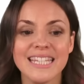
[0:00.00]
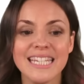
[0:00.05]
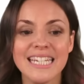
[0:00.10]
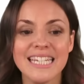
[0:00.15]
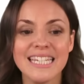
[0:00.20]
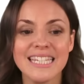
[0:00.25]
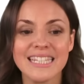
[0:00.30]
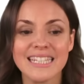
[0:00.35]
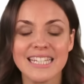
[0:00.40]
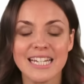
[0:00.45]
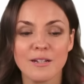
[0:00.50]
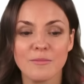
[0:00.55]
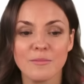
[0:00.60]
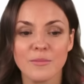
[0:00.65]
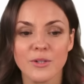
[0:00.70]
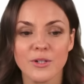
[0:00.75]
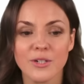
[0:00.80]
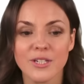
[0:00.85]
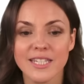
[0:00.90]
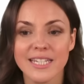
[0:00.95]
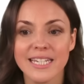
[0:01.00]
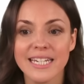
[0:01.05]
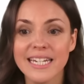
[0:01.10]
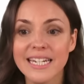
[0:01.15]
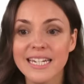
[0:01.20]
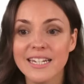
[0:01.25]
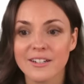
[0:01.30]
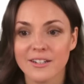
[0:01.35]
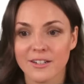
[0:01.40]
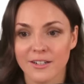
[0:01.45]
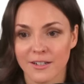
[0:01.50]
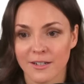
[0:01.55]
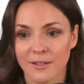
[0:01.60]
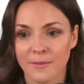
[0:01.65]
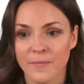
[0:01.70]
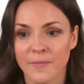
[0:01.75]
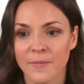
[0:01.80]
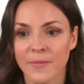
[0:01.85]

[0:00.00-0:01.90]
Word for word: these numbers here.